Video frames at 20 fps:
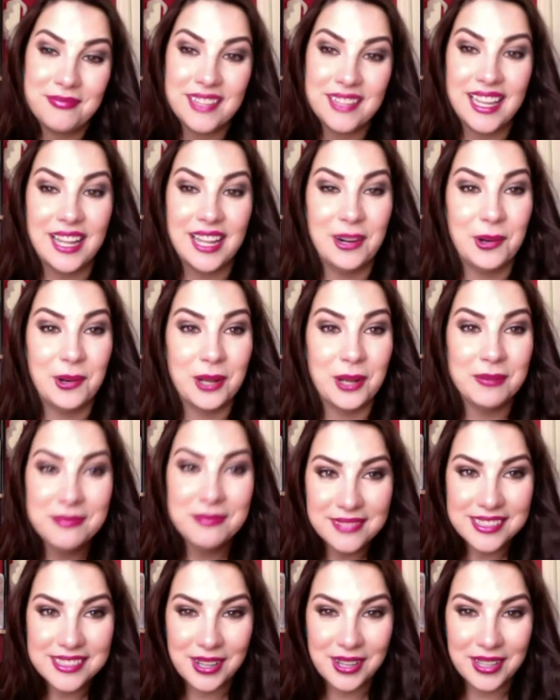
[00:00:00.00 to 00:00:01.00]
I don't know.
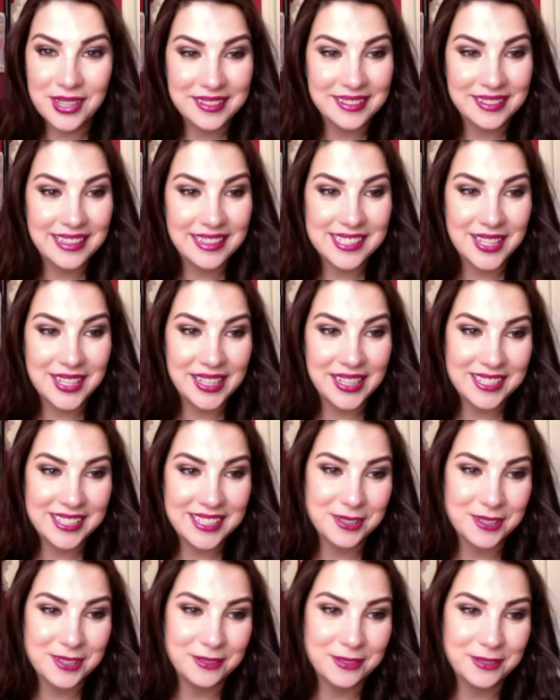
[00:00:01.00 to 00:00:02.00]
That's all I
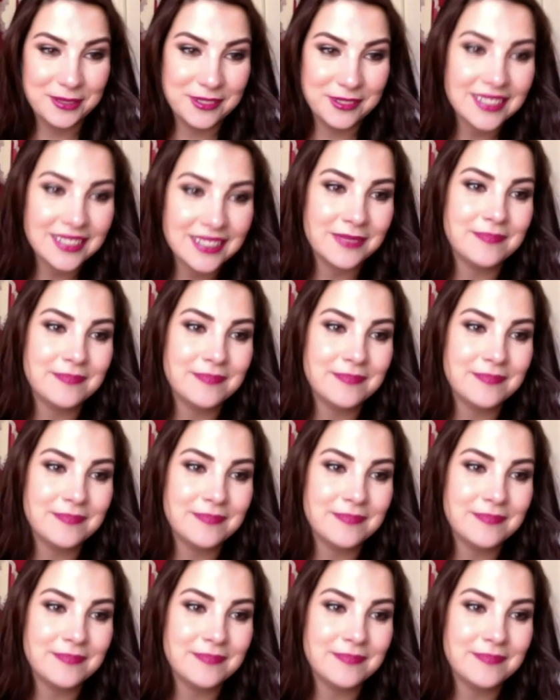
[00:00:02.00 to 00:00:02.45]
got so far.